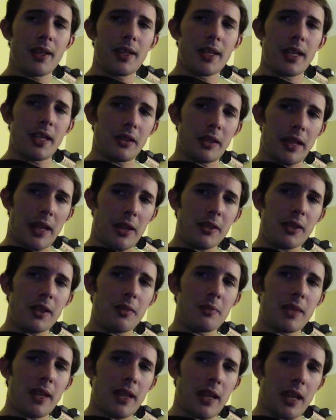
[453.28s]
He allows
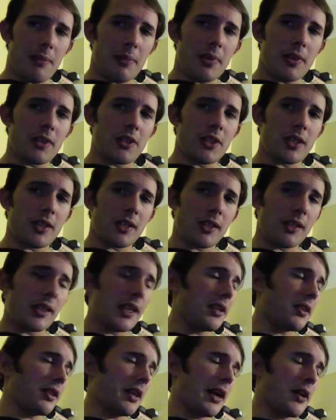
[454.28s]
them to happen just as
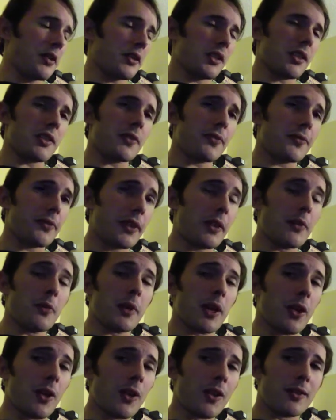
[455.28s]
He allows us free
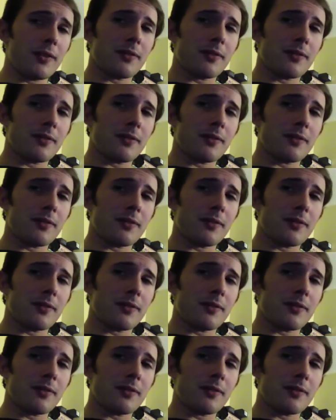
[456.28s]
will.